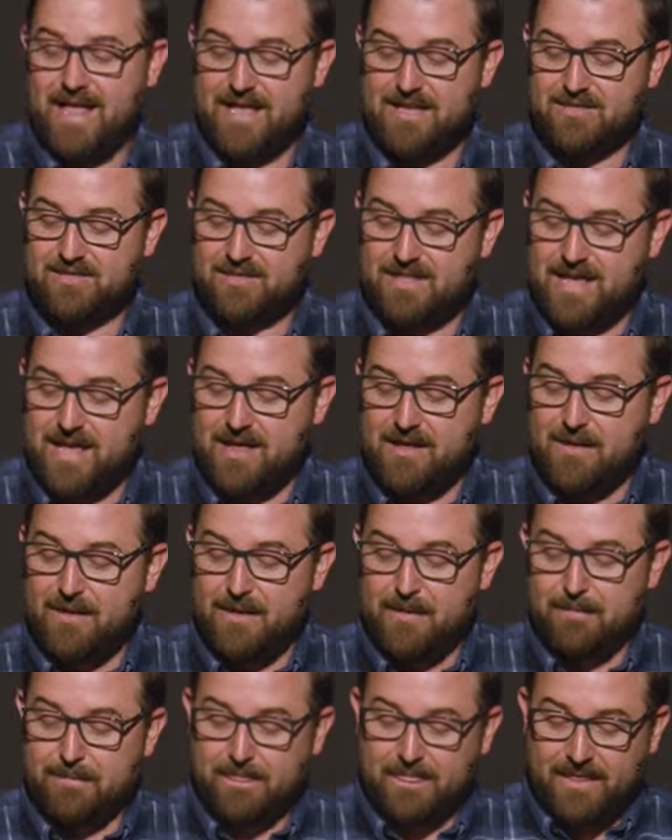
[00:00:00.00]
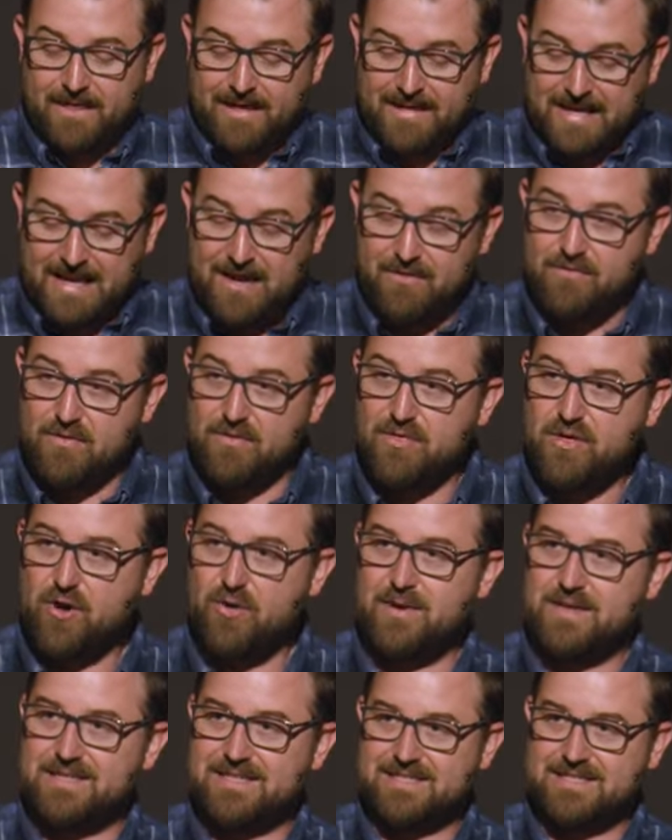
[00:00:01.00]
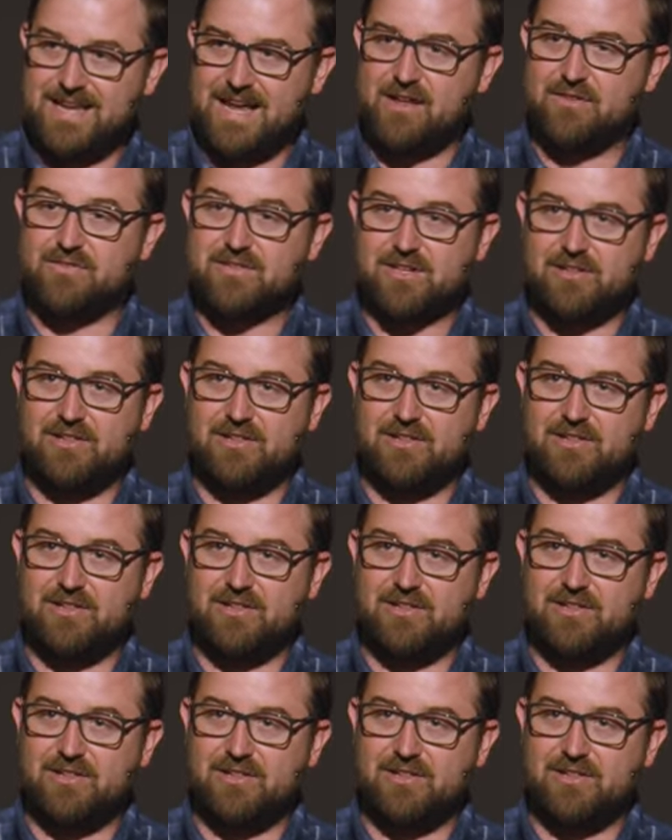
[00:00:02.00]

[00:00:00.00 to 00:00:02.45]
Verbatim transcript: is that even though it sounds